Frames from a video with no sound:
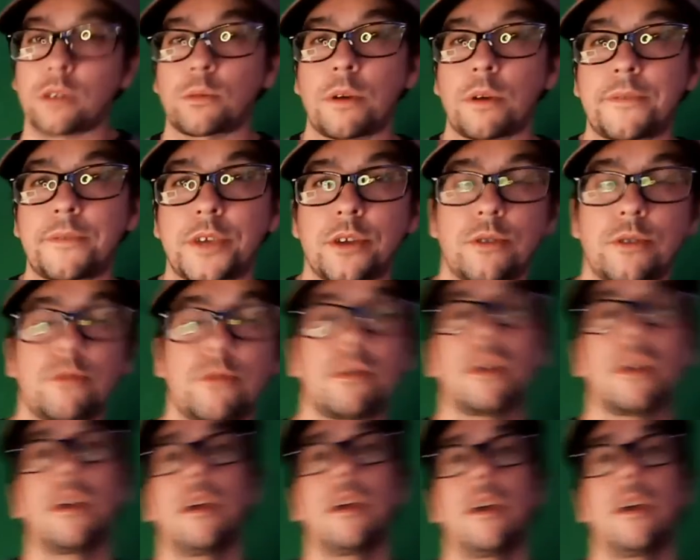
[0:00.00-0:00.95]
review
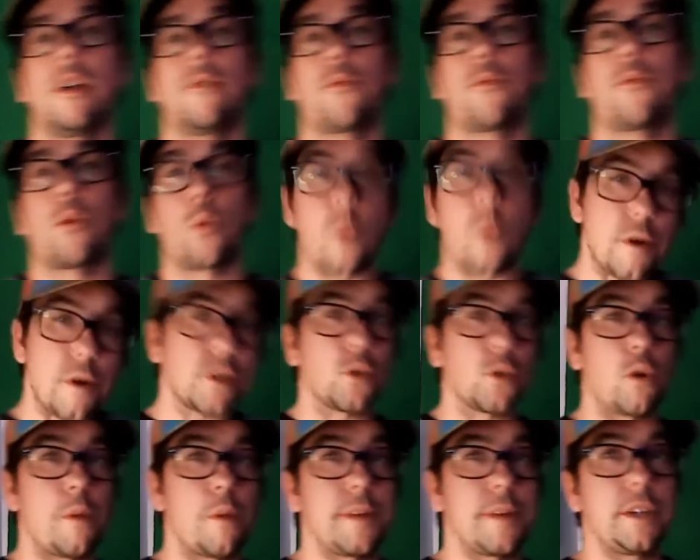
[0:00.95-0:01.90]
for Wonder
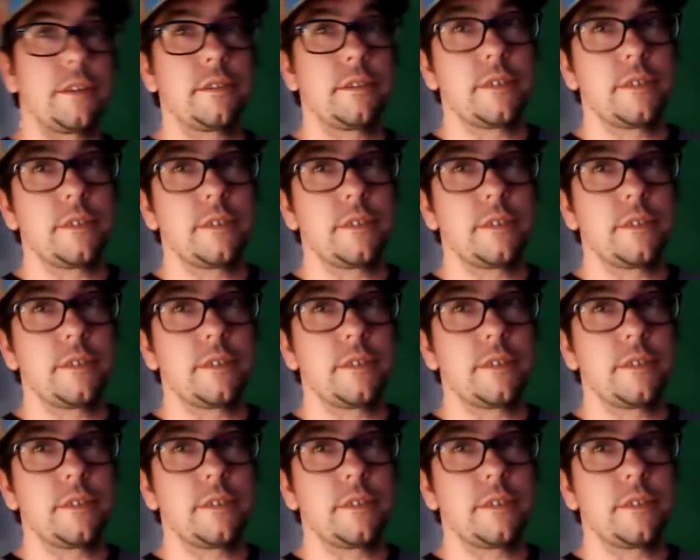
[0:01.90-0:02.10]
Woman